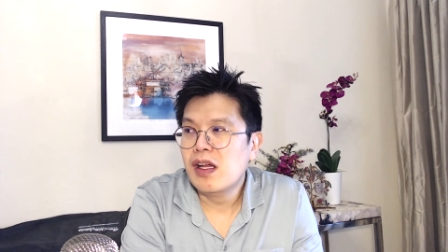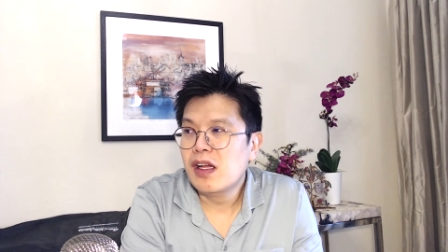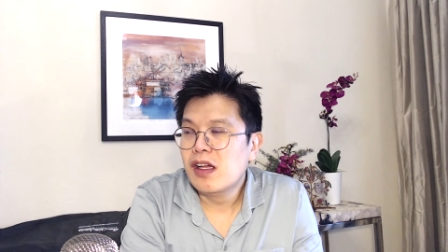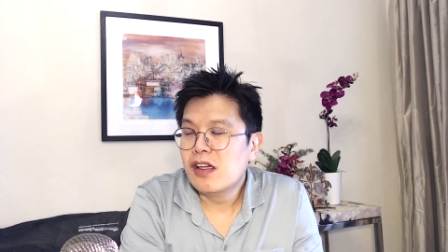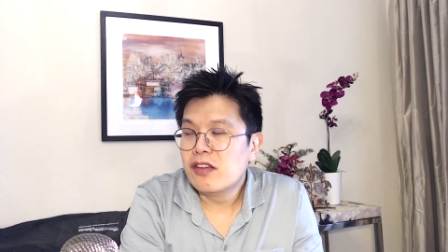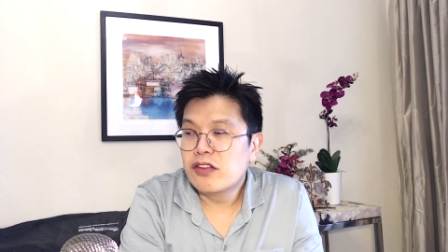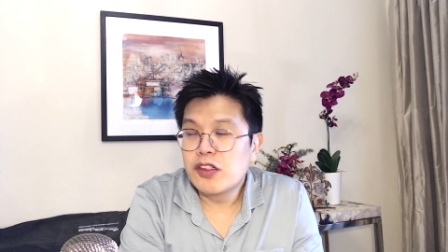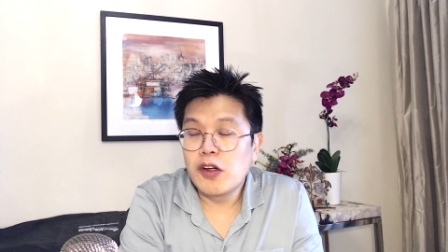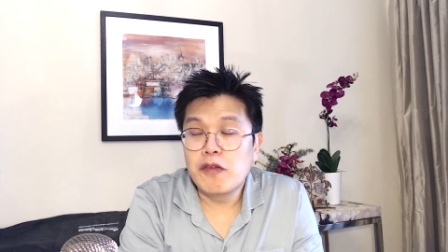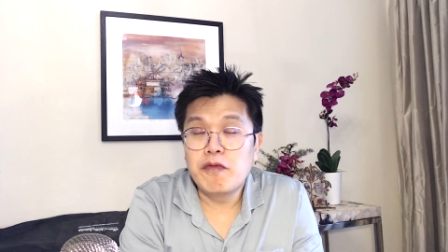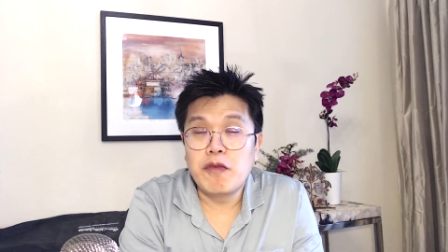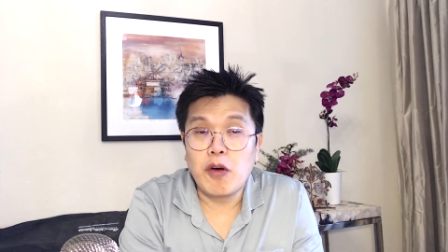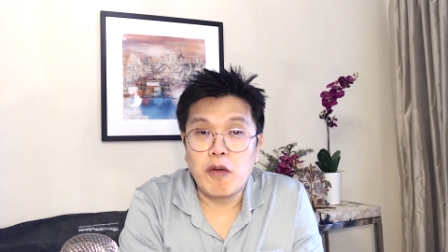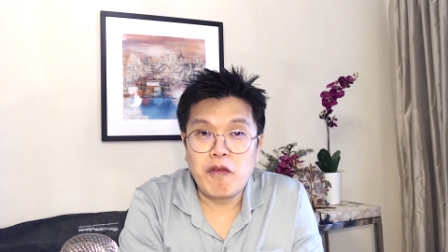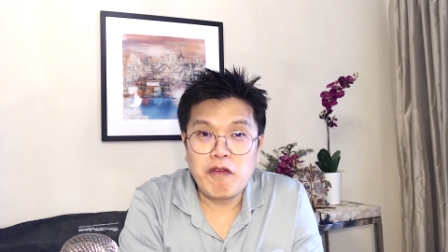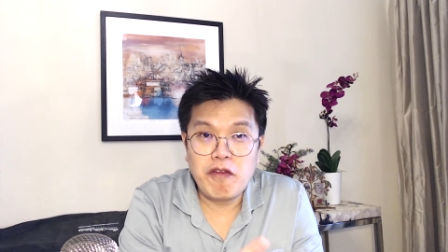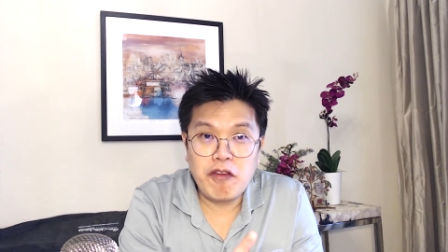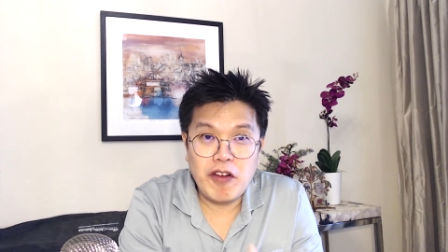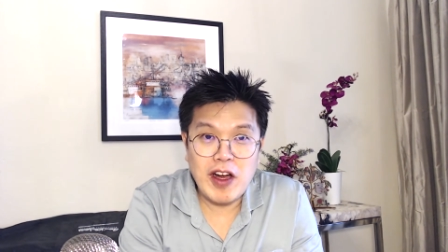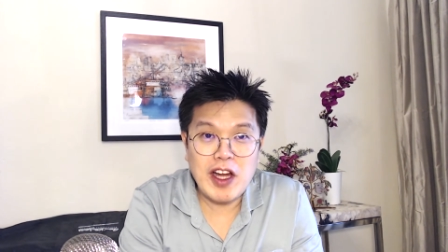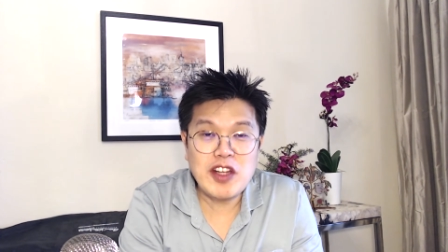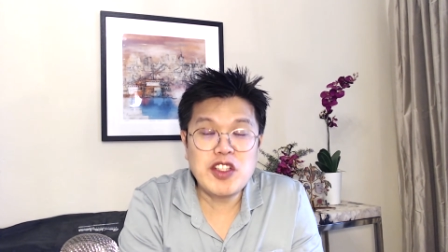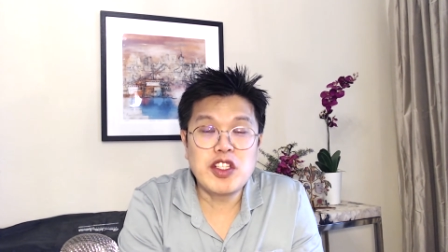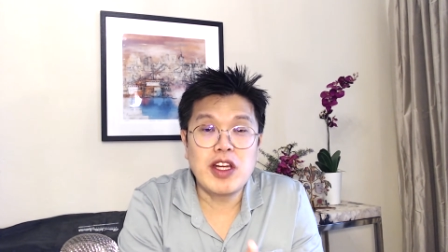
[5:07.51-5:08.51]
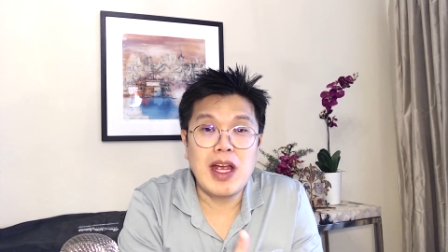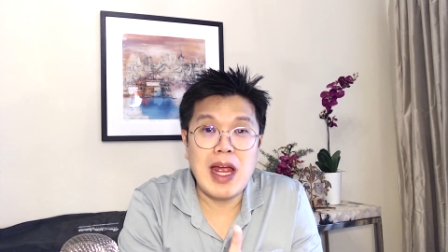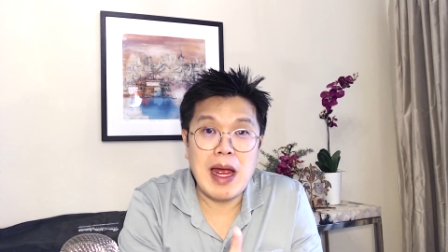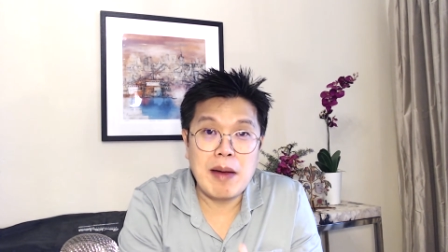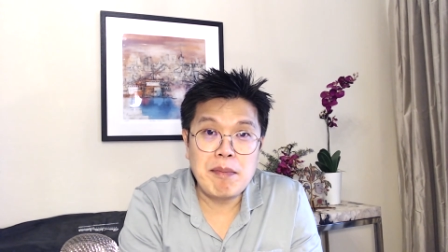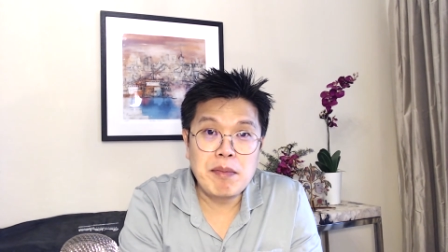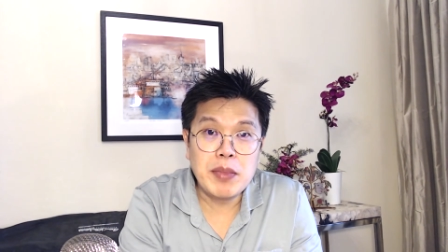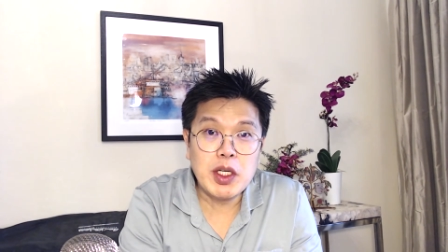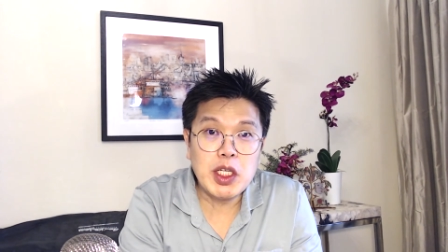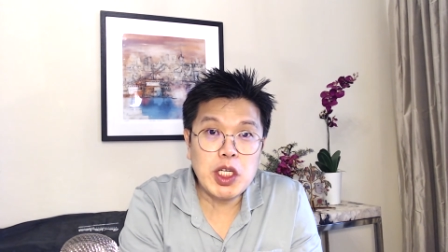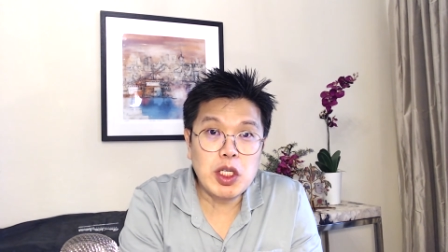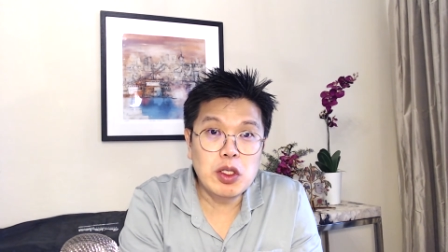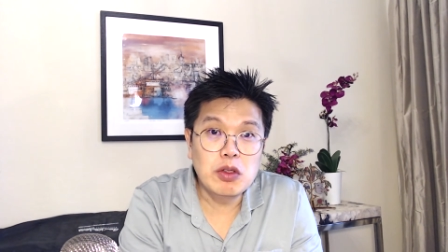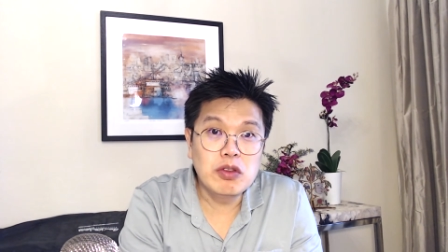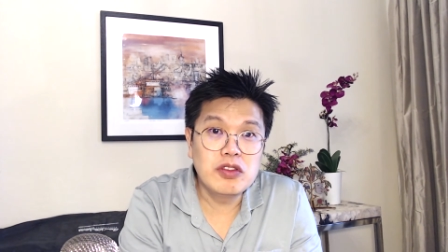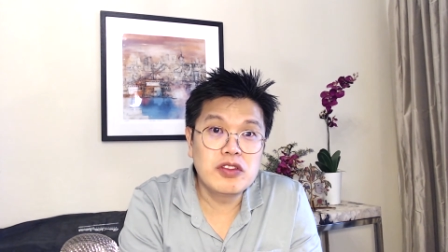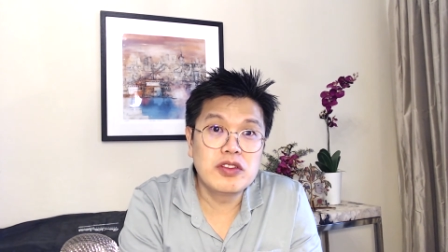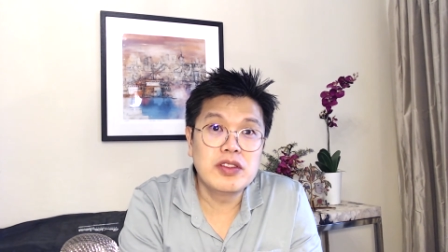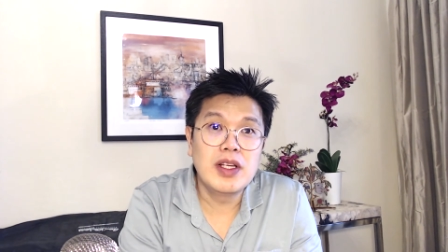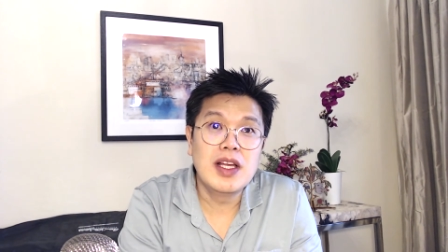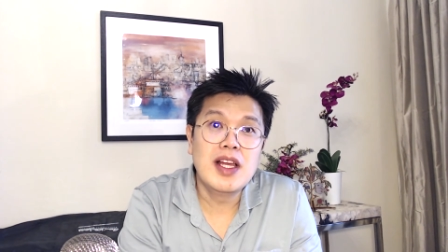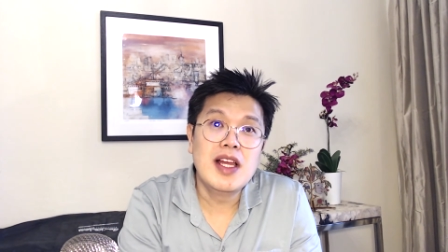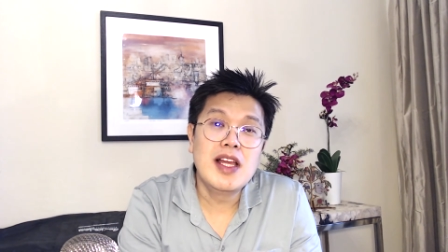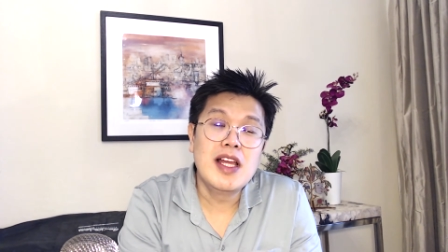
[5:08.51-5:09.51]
So for fresh embryos,